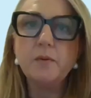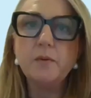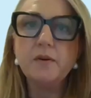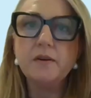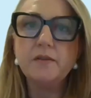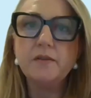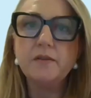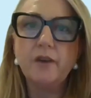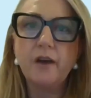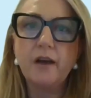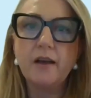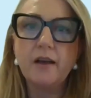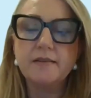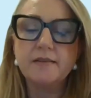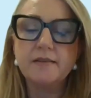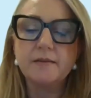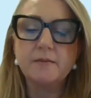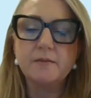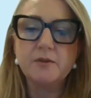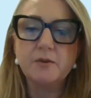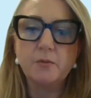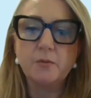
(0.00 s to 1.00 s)
would advise
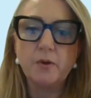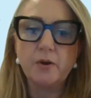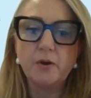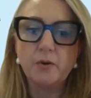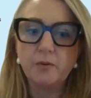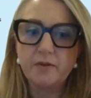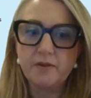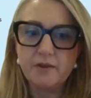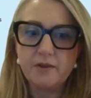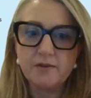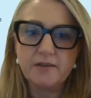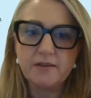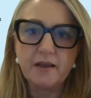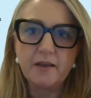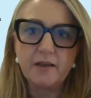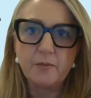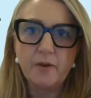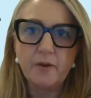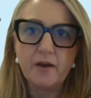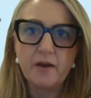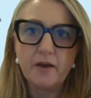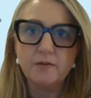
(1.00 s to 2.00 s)
them to work with New South
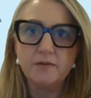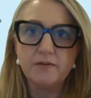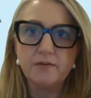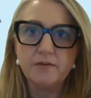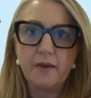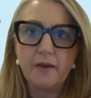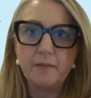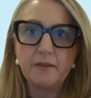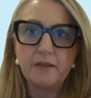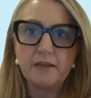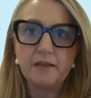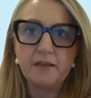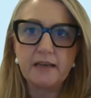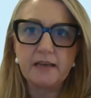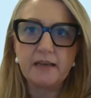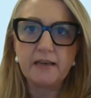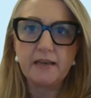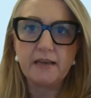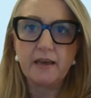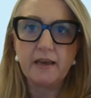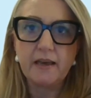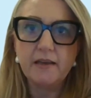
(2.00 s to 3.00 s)
Wales Family
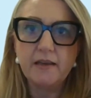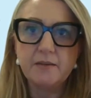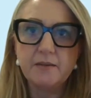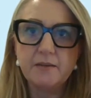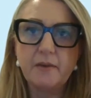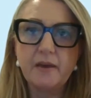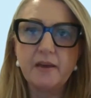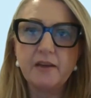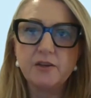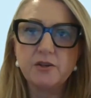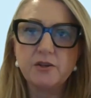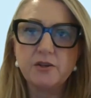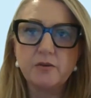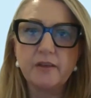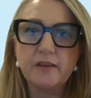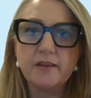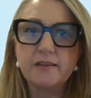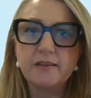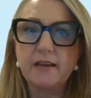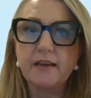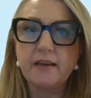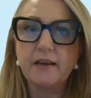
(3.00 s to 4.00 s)
Daycare to make sure they
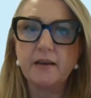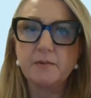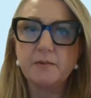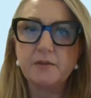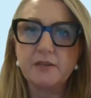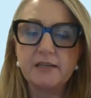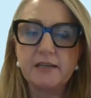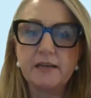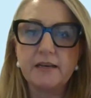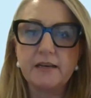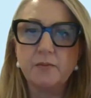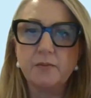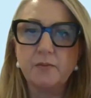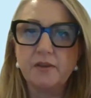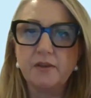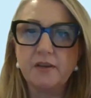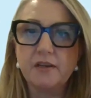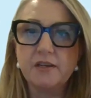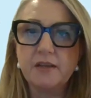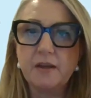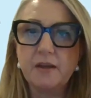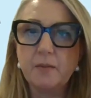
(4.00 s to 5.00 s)
stay up to date with
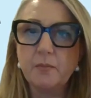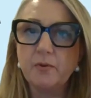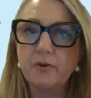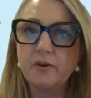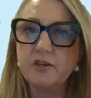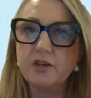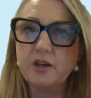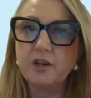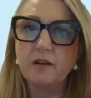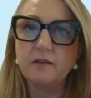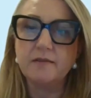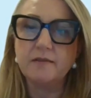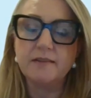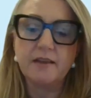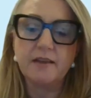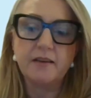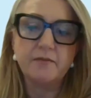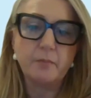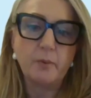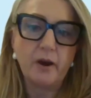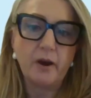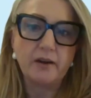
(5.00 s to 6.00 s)
contemporary child
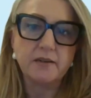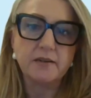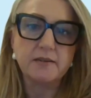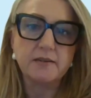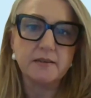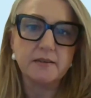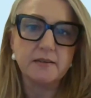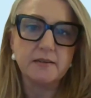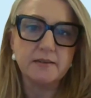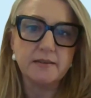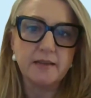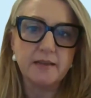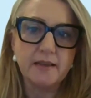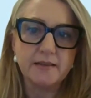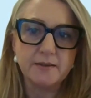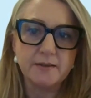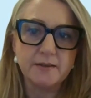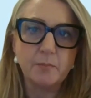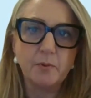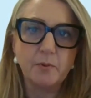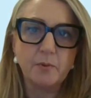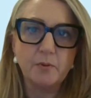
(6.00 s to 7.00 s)
safe practices and
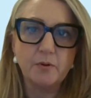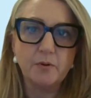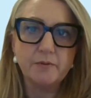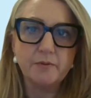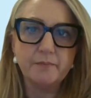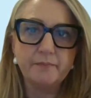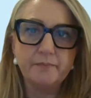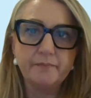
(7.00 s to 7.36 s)
support.